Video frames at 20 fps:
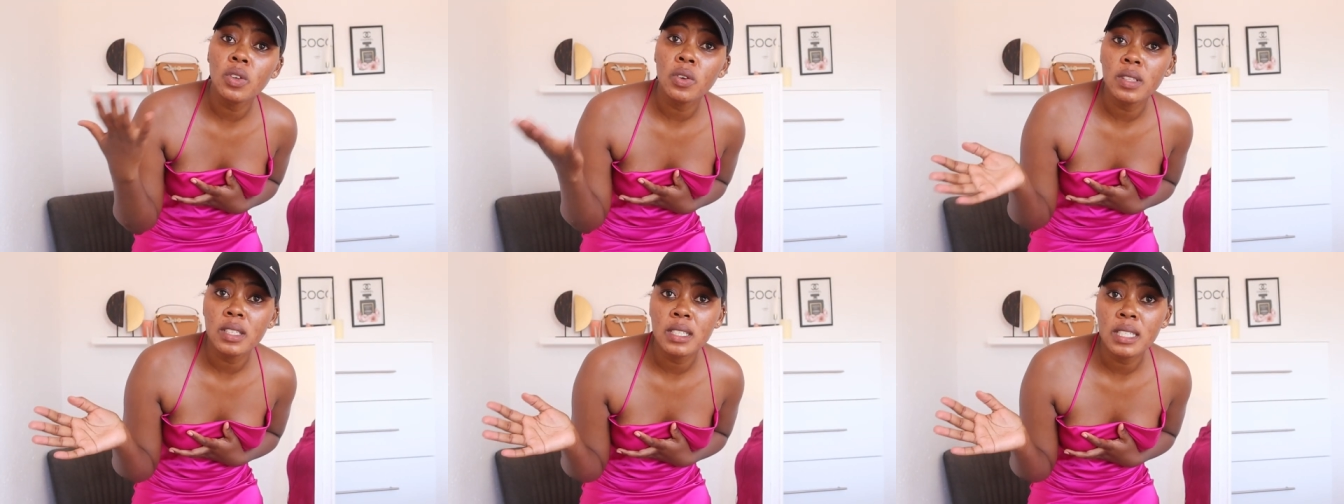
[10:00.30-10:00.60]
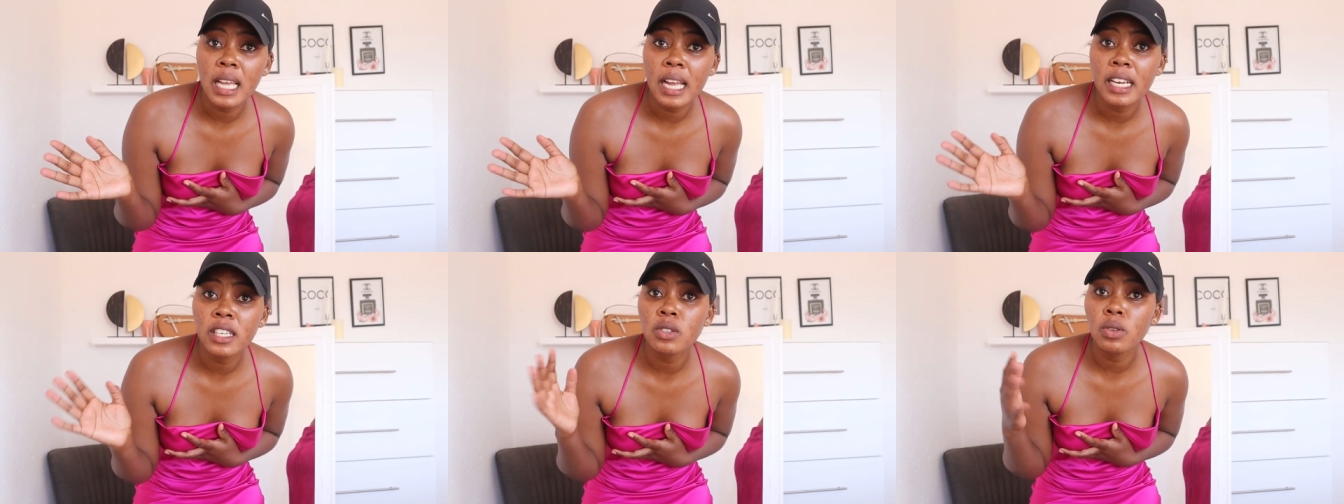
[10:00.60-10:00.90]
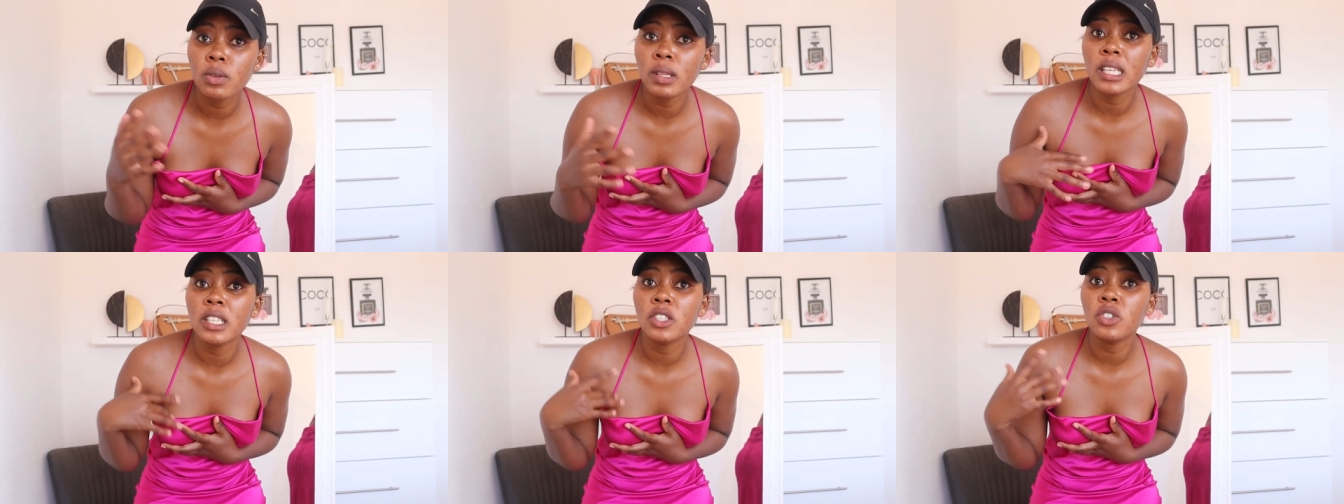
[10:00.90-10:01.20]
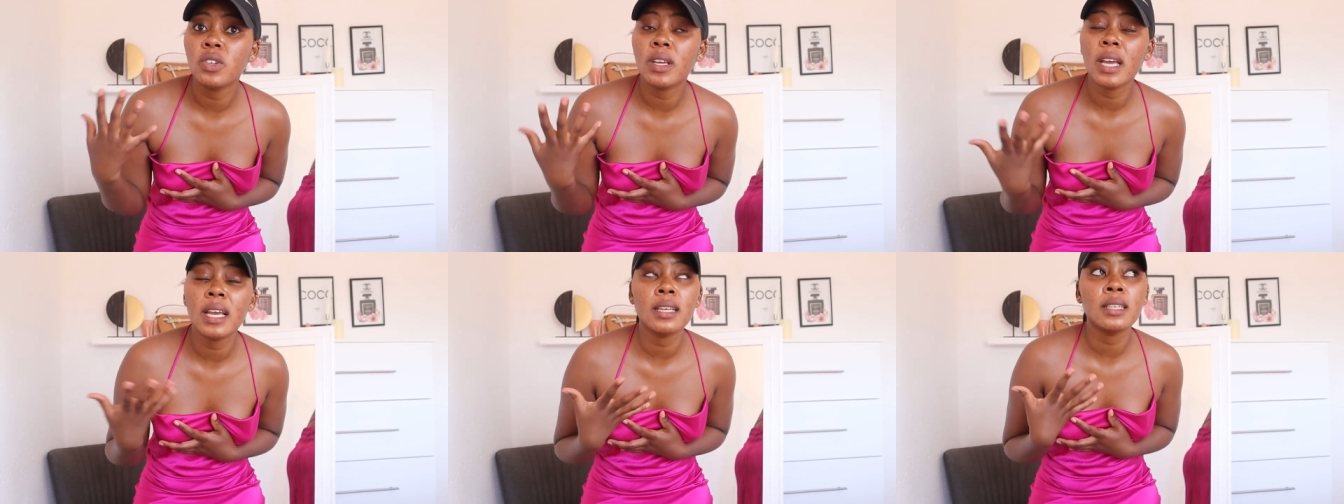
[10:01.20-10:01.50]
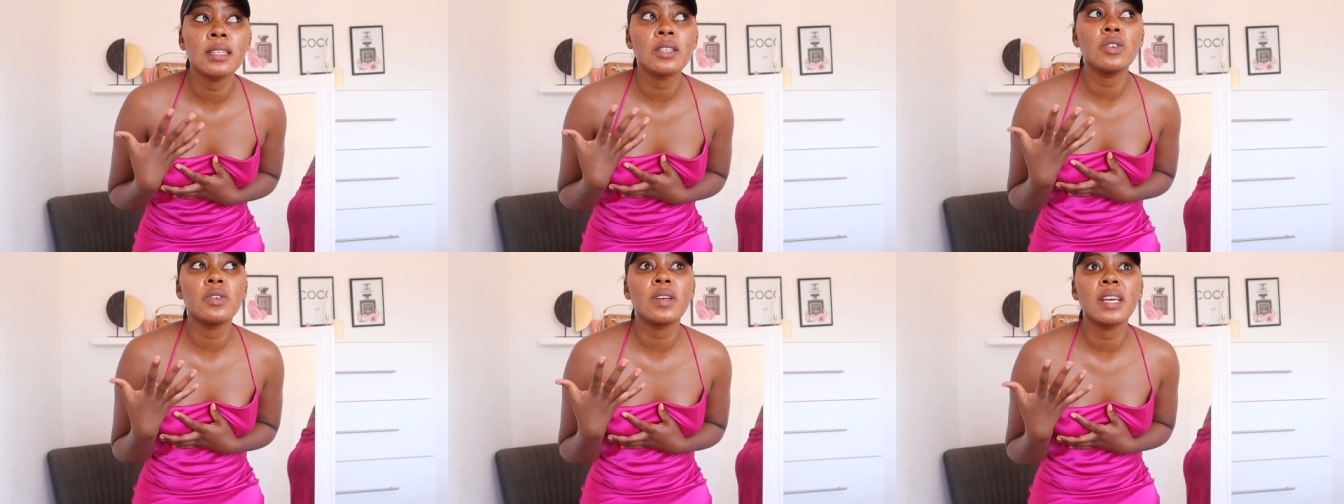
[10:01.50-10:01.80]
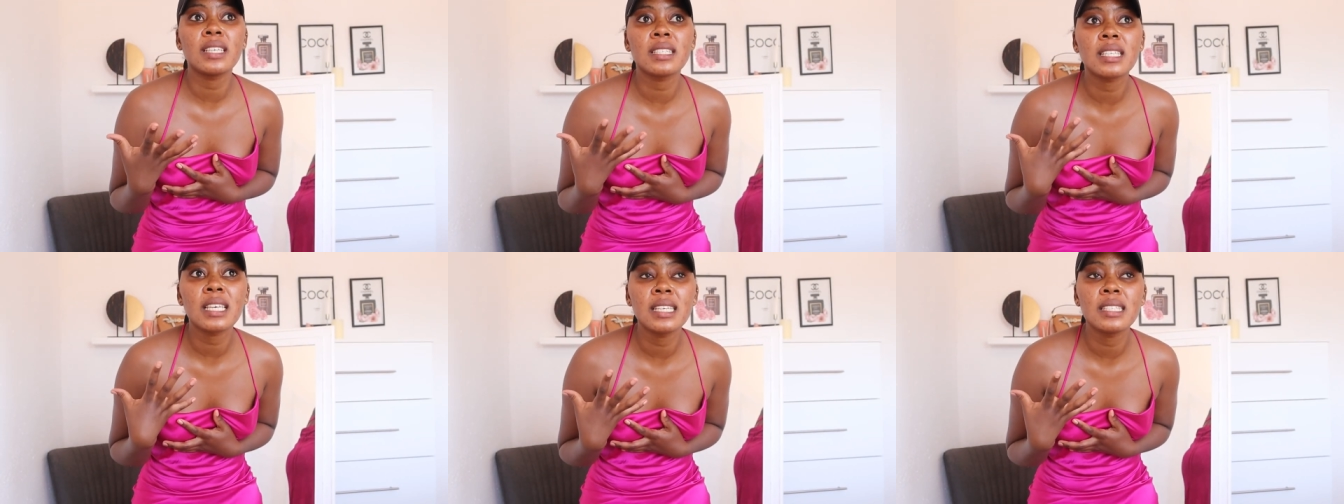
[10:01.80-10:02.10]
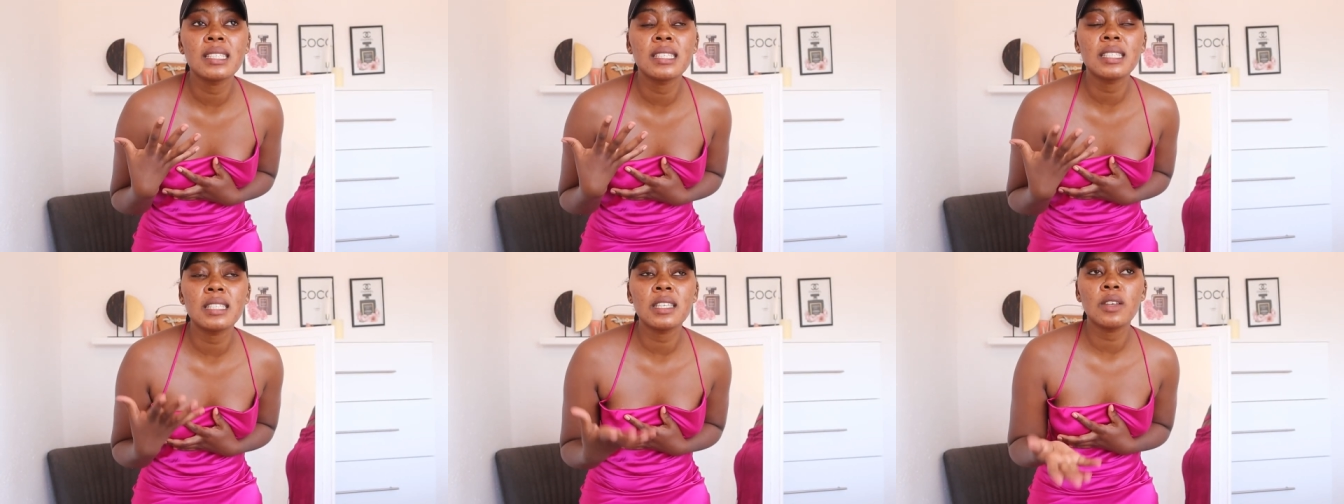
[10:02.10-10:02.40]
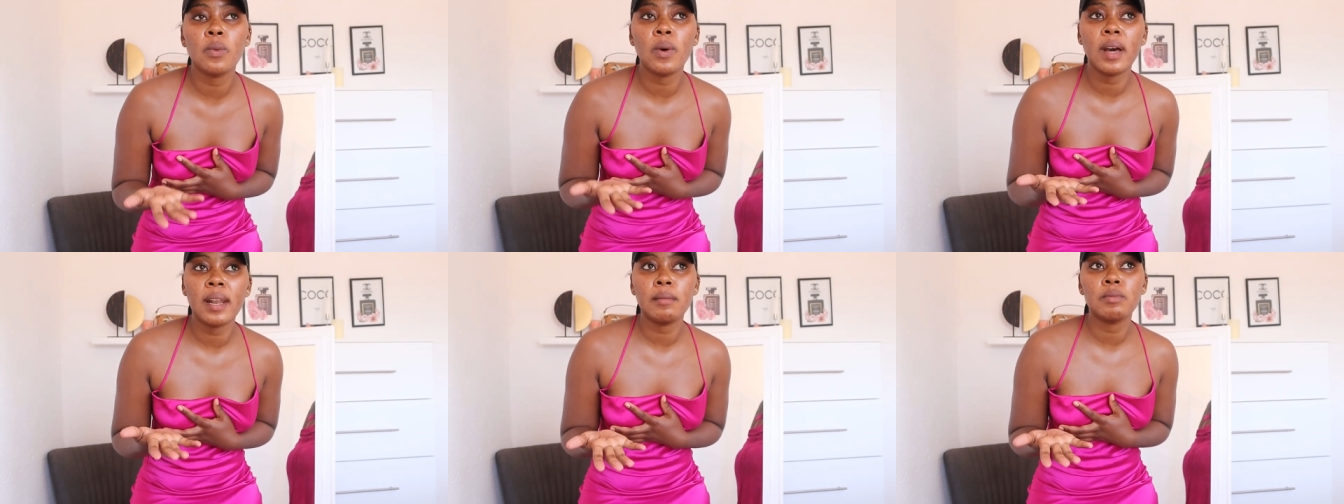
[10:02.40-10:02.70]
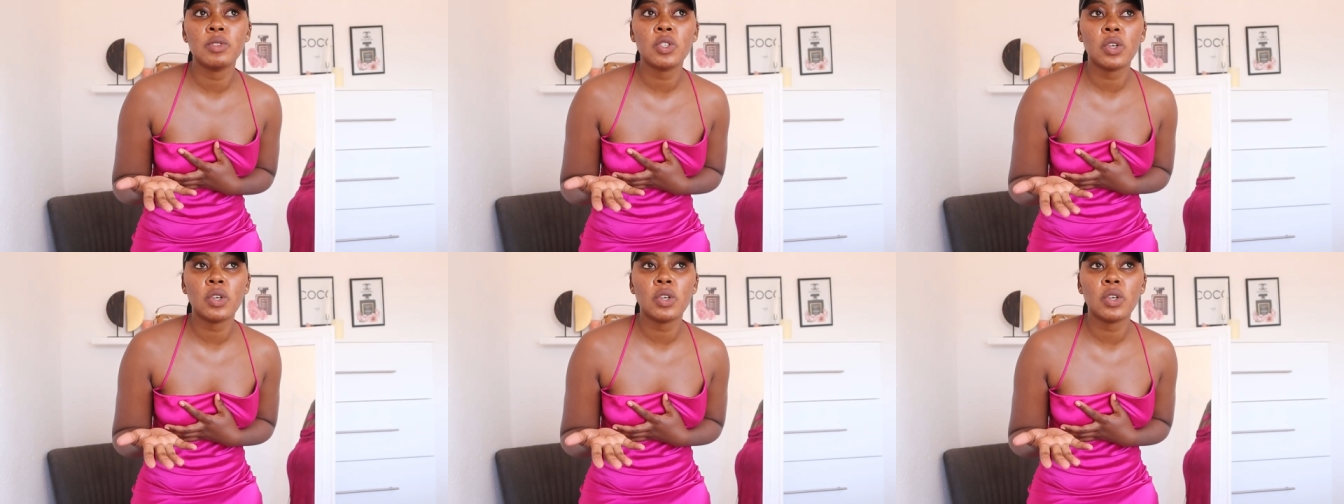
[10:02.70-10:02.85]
the side so that you guys can see what I'm